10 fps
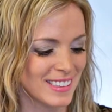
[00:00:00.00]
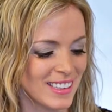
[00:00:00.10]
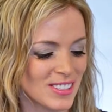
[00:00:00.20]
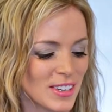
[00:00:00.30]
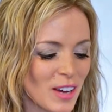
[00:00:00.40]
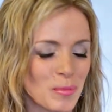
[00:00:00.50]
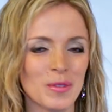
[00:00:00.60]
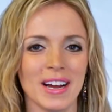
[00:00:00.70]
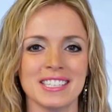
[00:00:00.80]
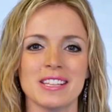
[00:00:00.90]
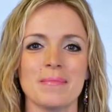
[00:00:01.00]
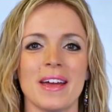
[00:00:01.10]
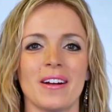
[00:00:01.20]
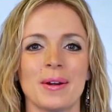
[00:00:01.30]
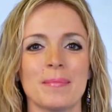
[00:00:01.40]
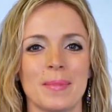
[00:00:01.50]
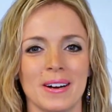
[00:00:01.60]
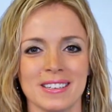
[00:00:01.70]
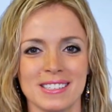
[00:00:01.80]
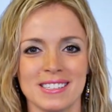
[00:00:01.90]
So now we'll move on to the parent
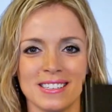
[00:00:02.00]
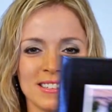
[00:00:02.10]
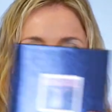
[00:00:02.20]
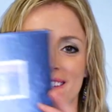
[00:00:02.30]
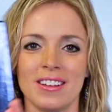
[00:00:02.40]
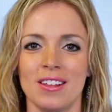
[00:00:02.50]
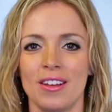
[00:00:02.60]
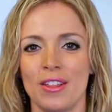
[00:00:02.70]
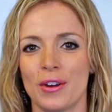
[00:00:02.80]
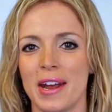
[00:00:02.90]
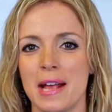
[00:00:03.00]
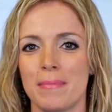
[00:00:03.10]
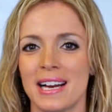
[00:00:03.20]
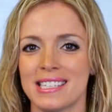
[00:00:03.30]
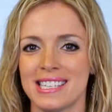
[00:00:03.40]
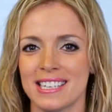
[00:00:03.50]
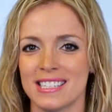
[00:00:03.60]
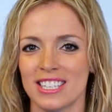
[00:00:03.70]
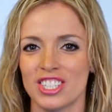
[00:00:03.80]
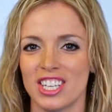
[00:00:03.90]
books. They're 8 by 6
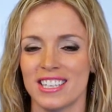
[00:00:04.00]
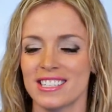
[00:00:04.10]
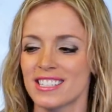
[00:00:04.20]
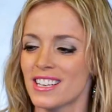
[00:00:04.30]
inches.